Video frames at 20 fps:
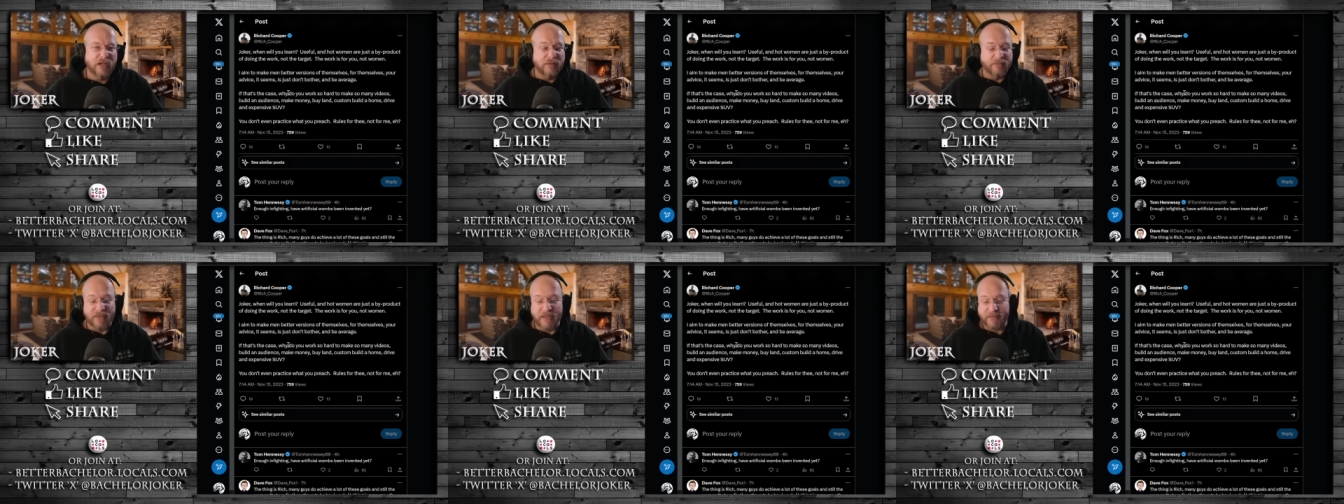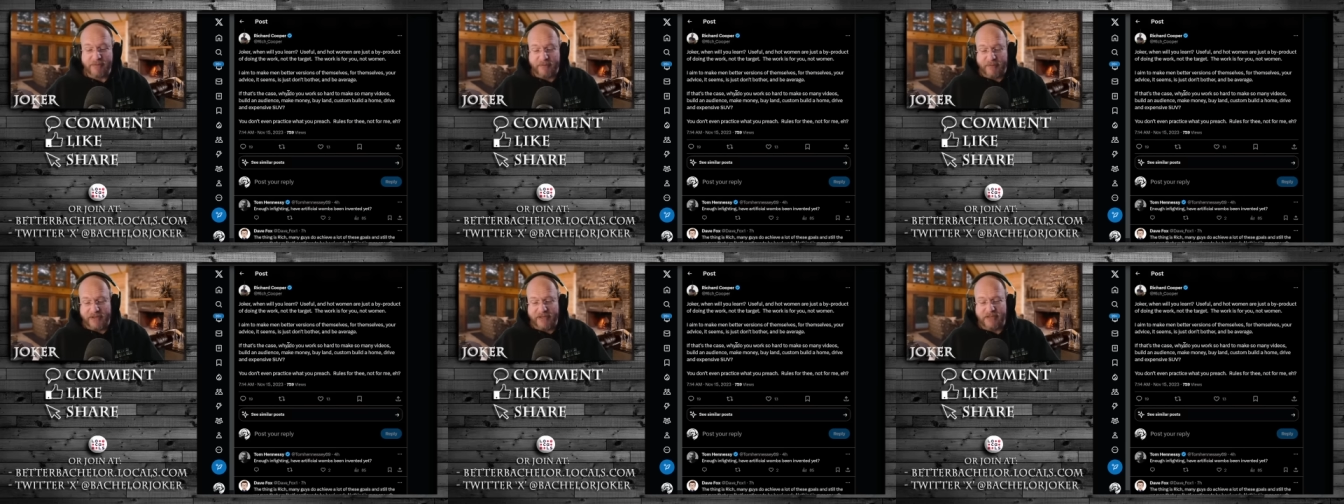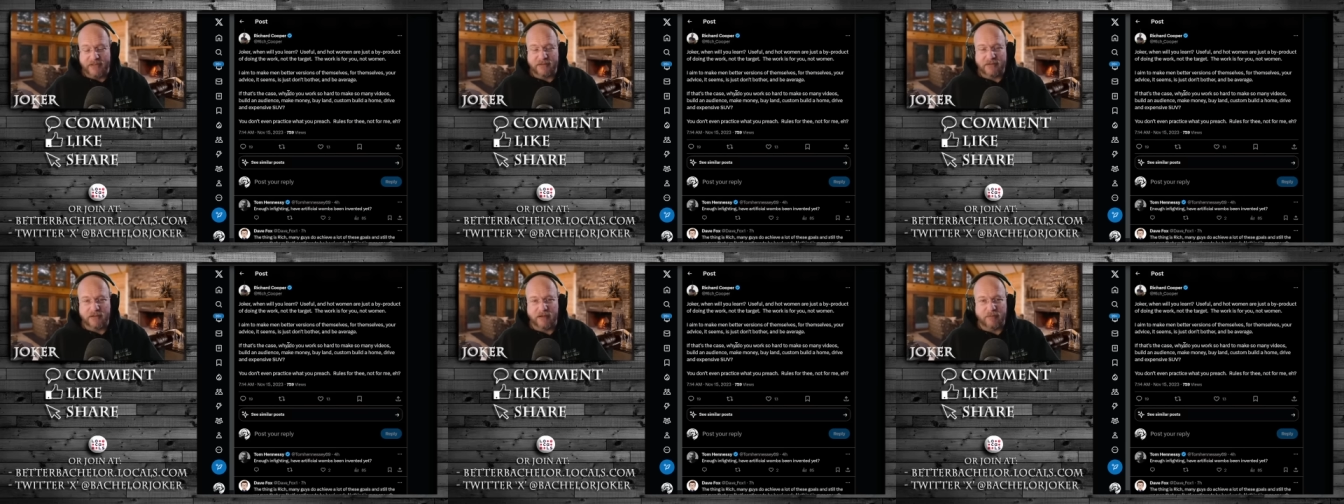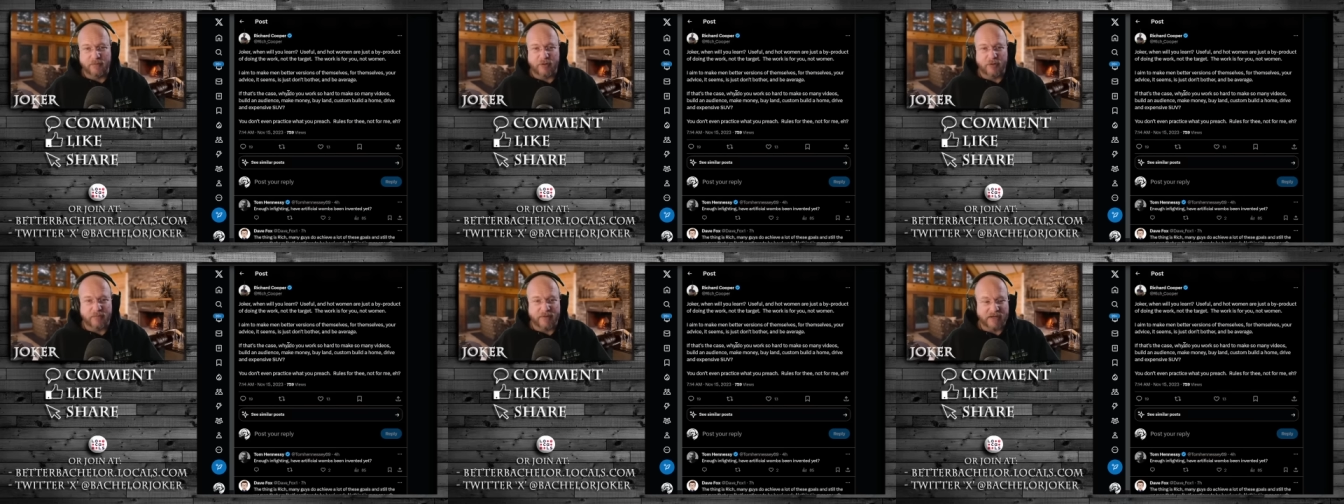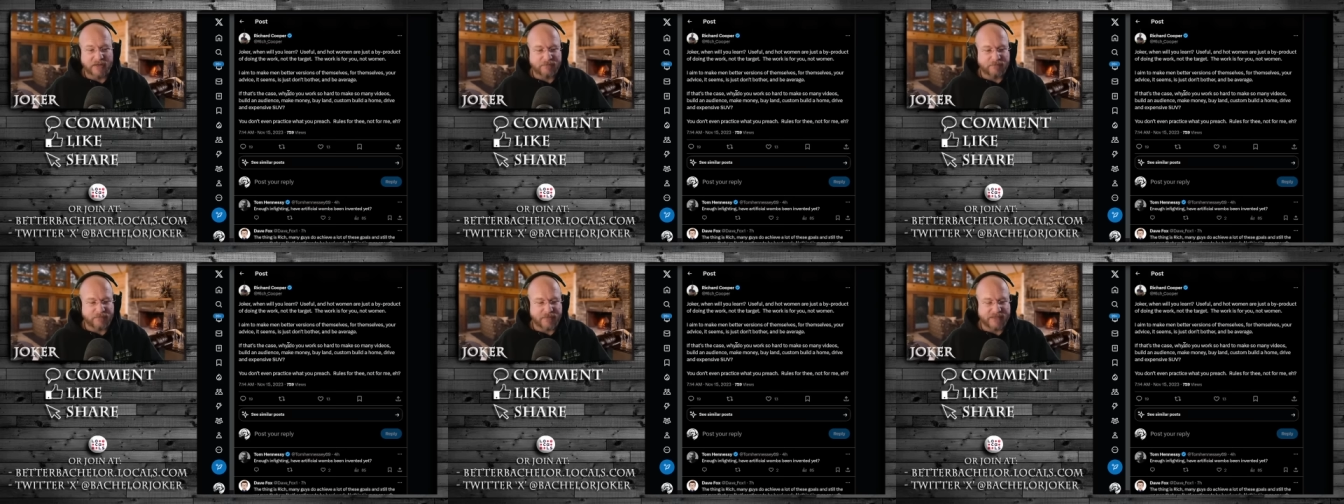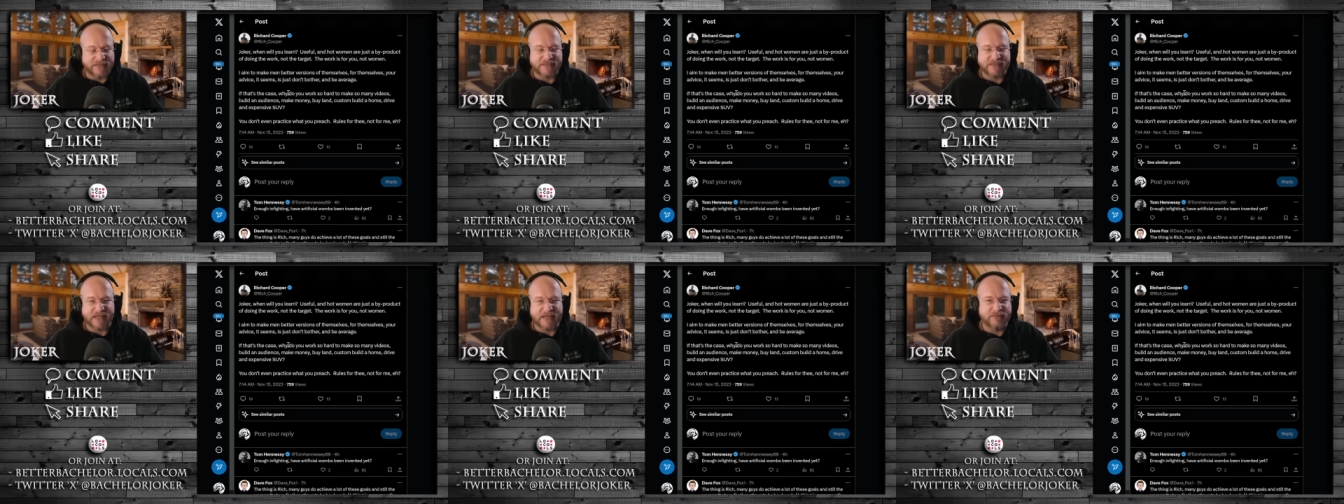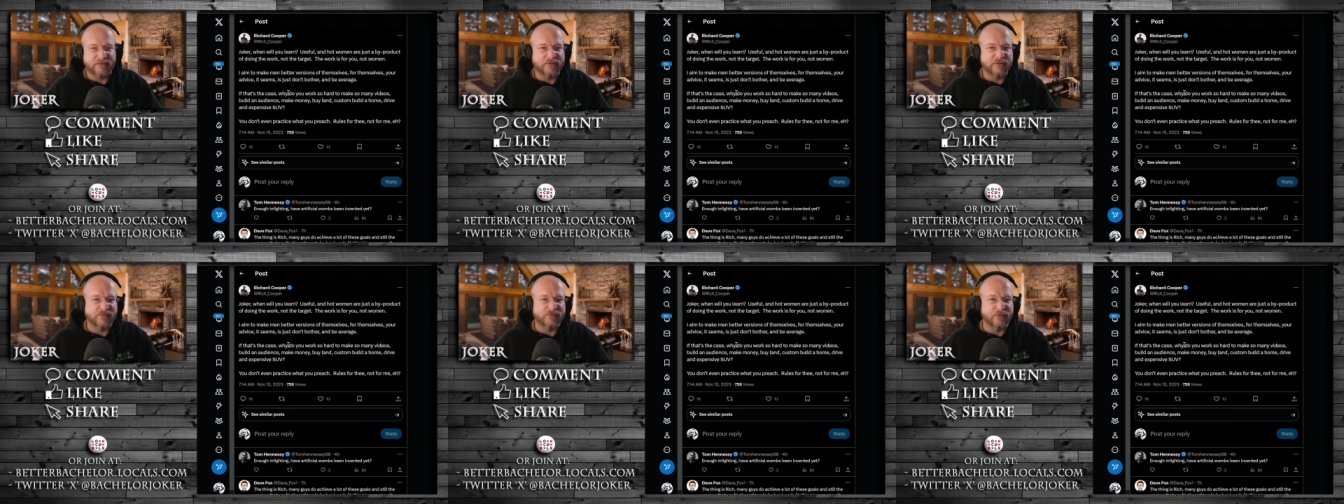Maybe my income or my
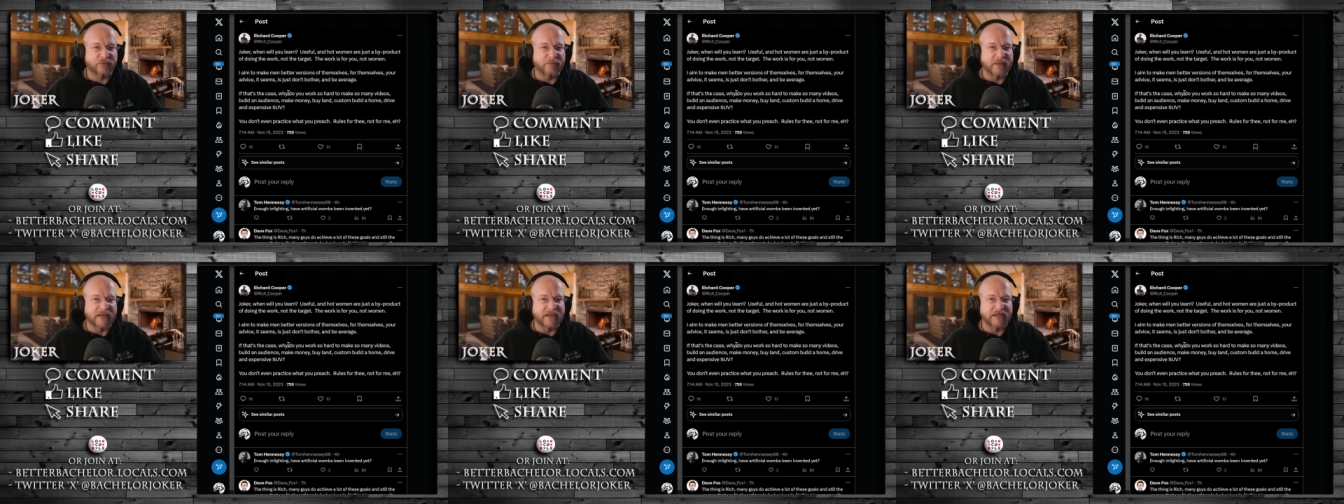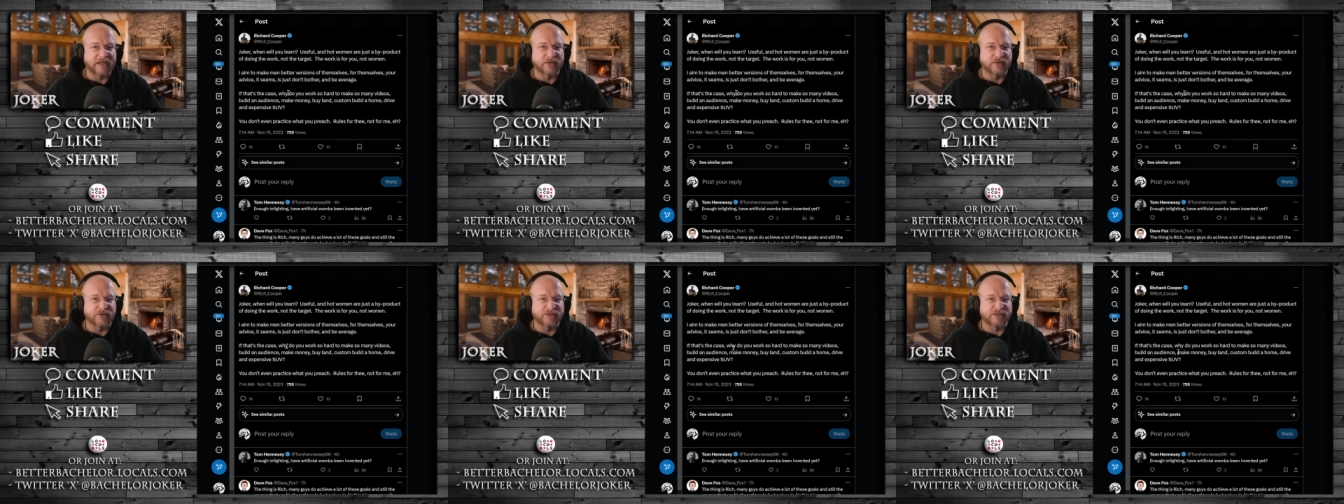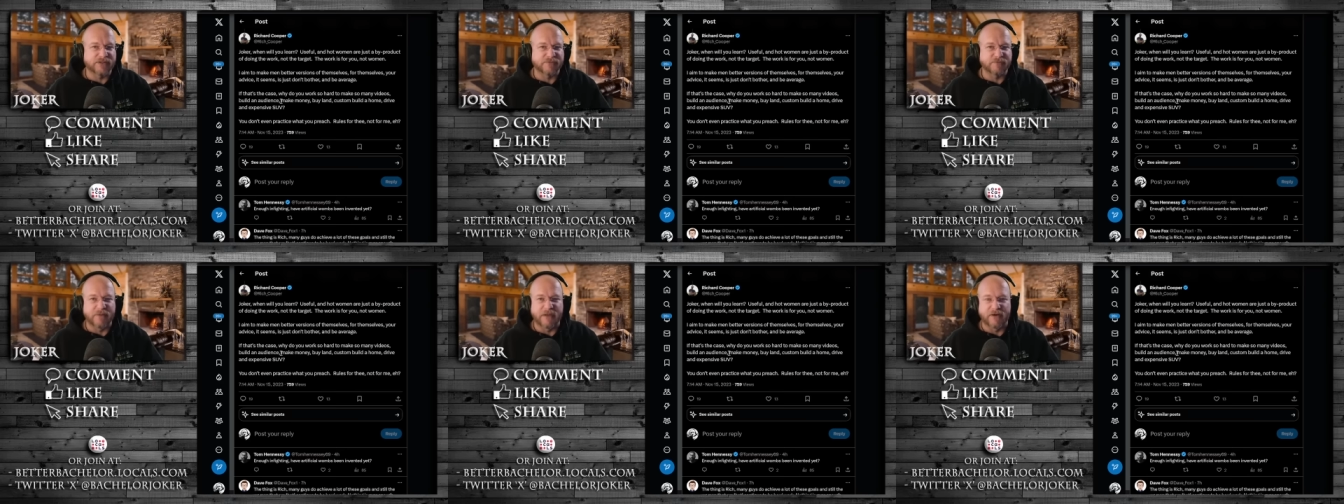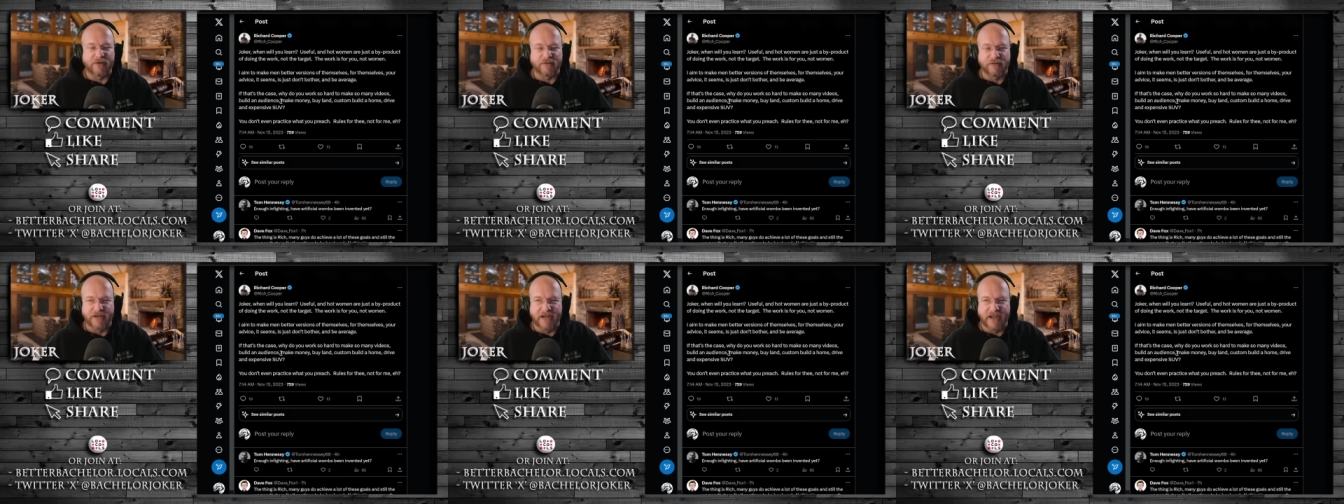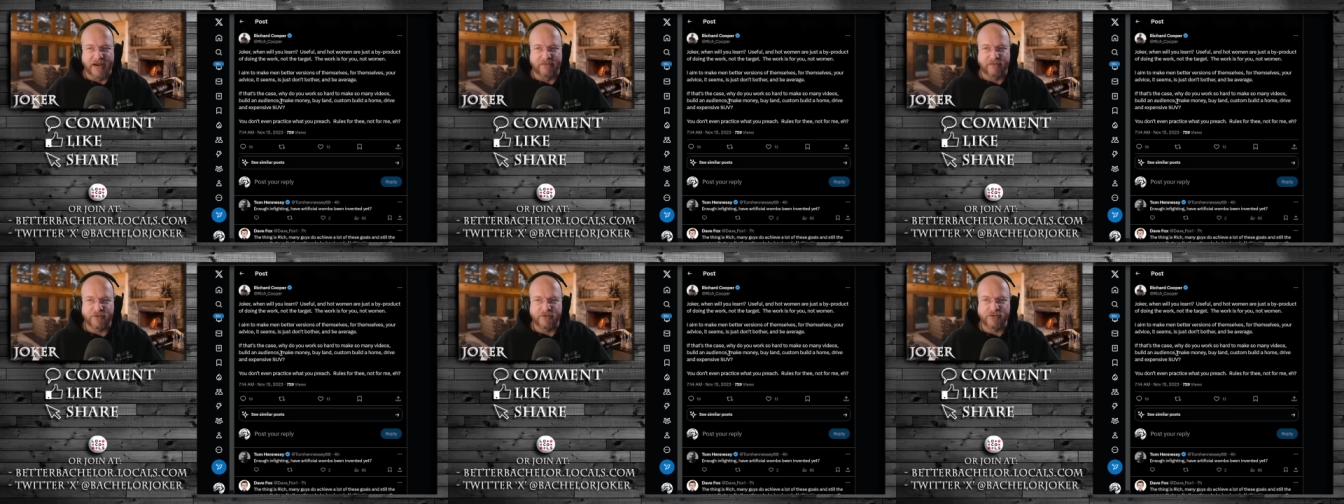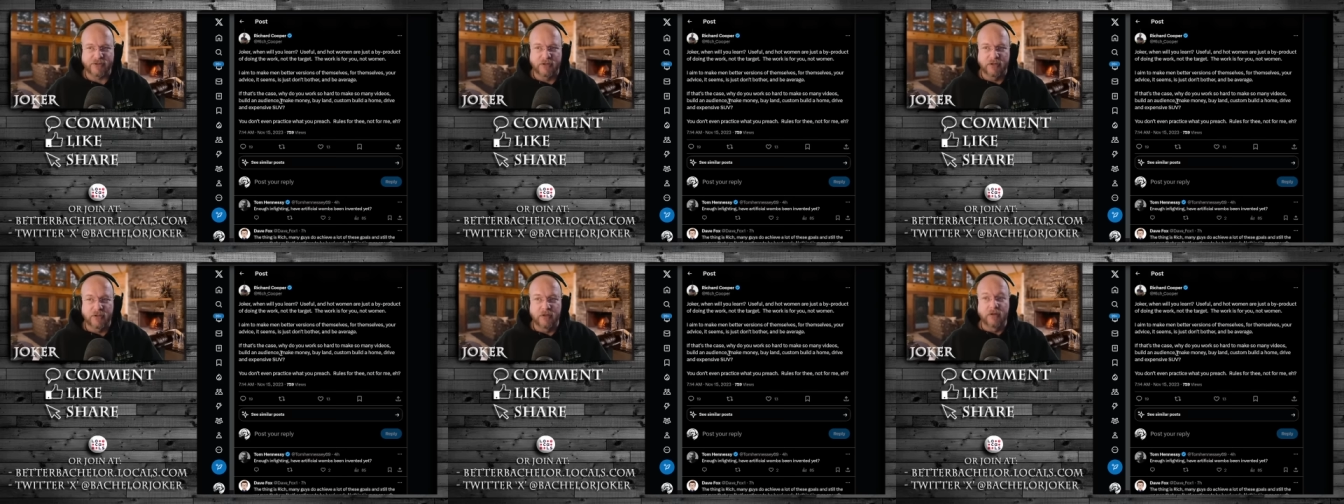savings for many years is better than average.